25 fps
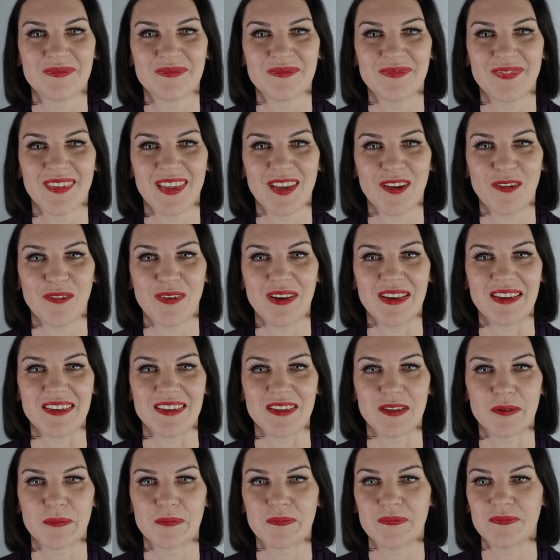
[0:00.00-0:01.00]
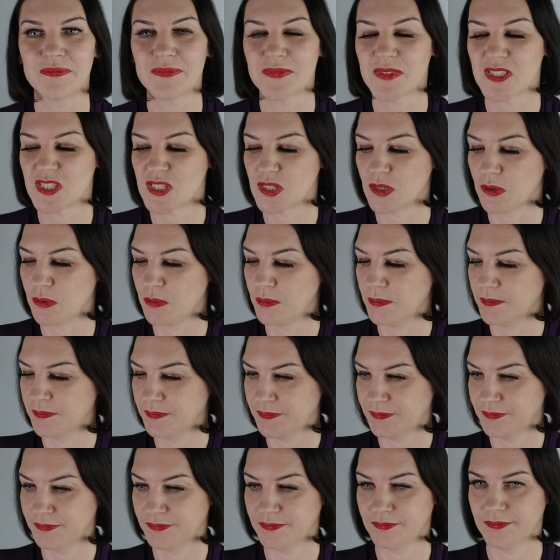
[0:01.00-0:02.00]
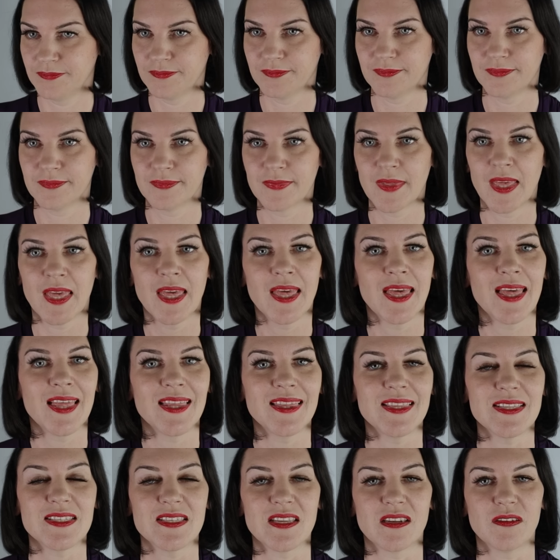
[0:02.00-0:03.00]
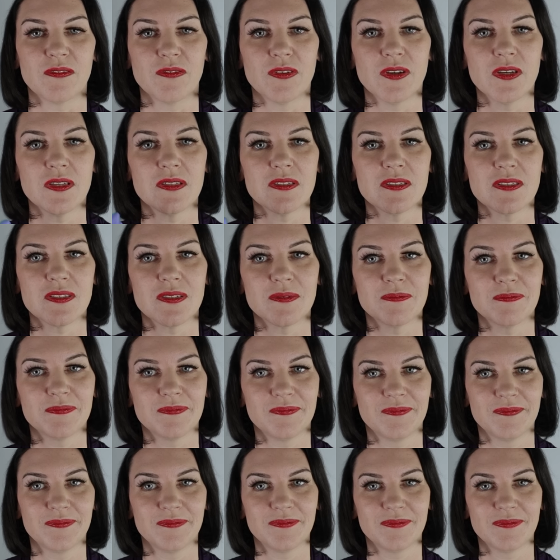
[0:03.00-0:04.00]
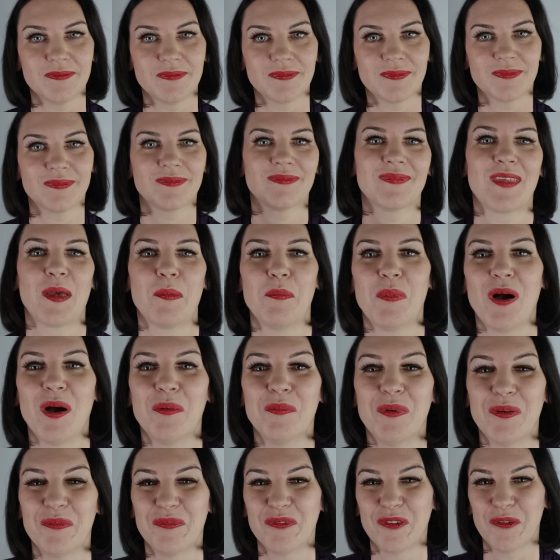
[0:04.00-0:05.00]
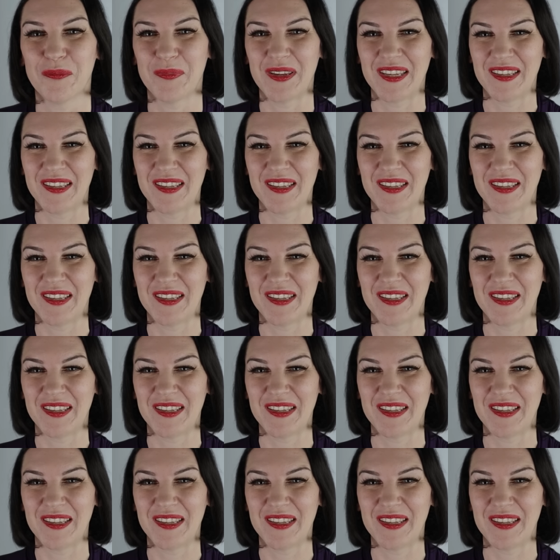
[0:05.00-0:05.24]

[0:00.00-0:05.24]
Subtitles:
Great. So, this hand first, palm up for me.